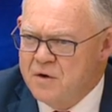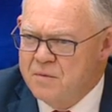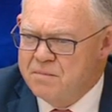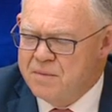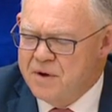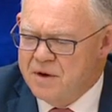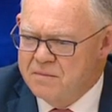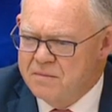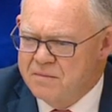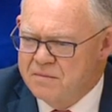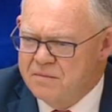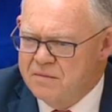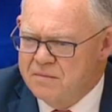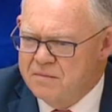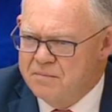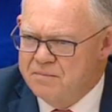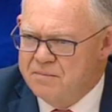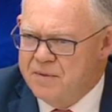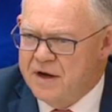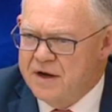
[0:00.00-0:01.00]
But
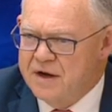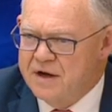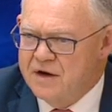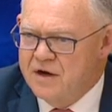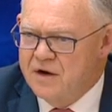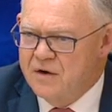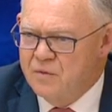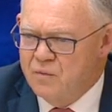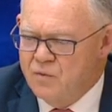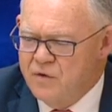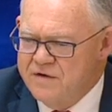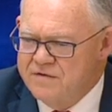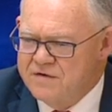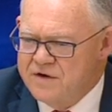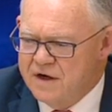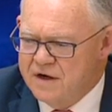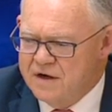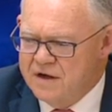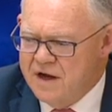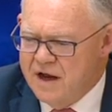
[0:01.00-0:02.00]
we've
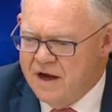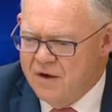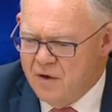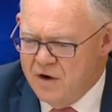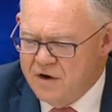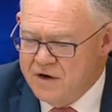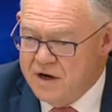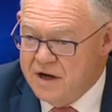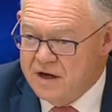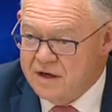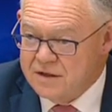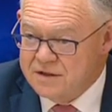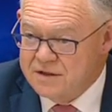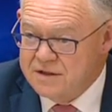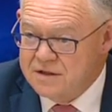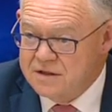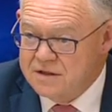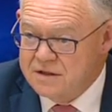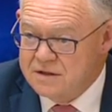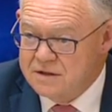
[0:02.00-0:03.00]
done our own
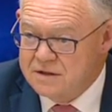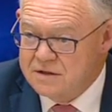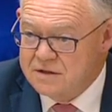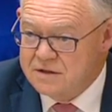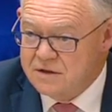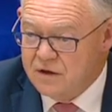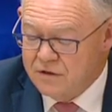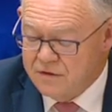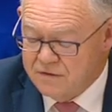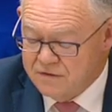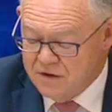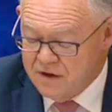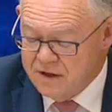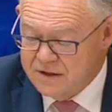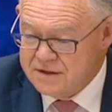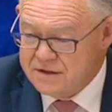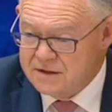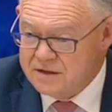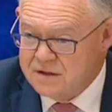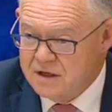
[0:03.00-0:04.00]
analysis on the
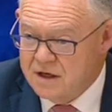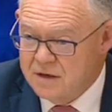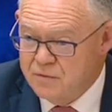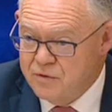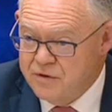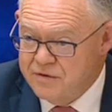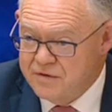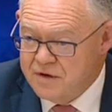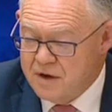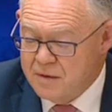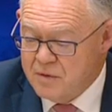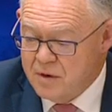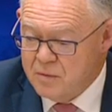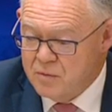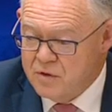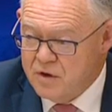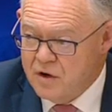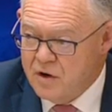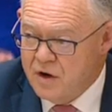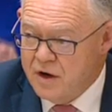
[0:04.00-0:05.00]
flights, and we've come
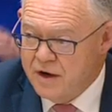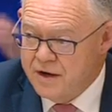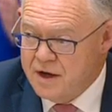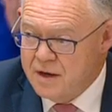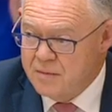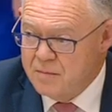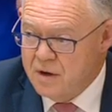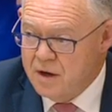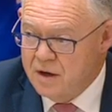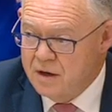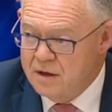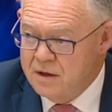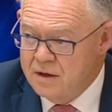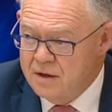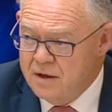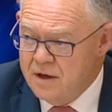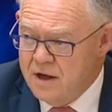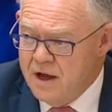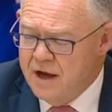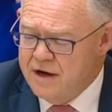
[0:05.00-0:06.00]
up with a higher number.
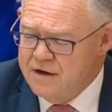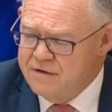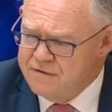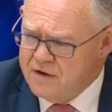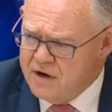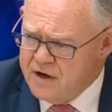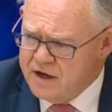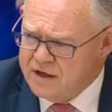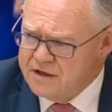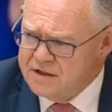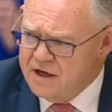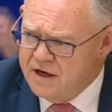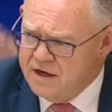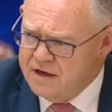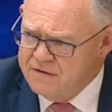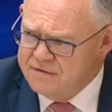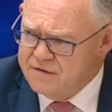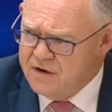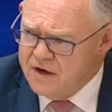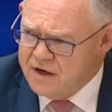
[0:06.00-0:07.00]
And if I
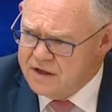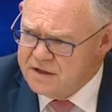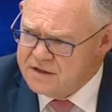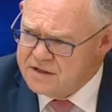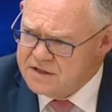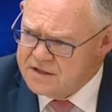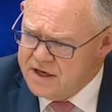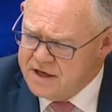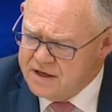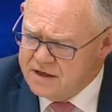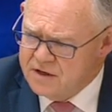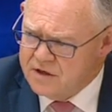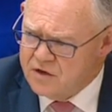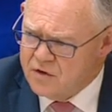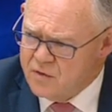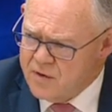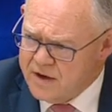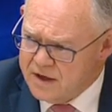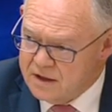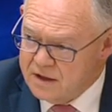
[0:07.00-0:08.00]
understand it
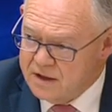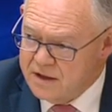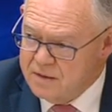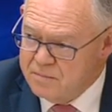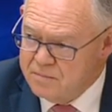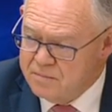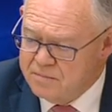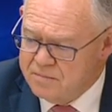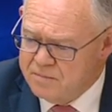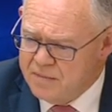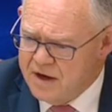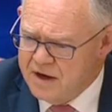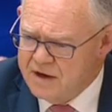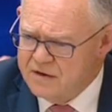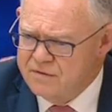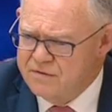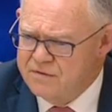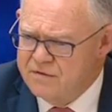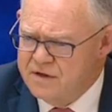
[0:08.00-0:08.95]
correctly, part of